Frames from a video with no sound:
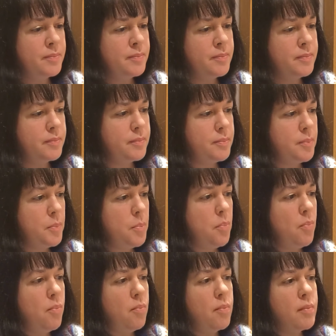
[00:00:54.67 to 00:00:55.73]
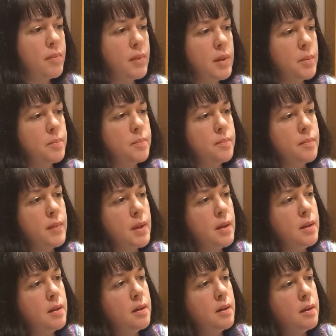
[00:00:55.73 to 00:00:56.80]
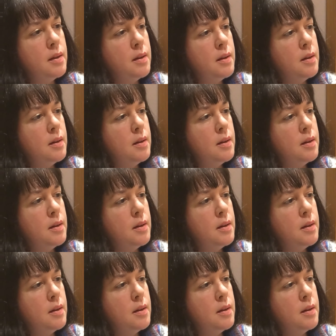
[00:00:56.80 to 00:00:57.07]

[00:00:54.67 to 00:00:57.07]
[no speech]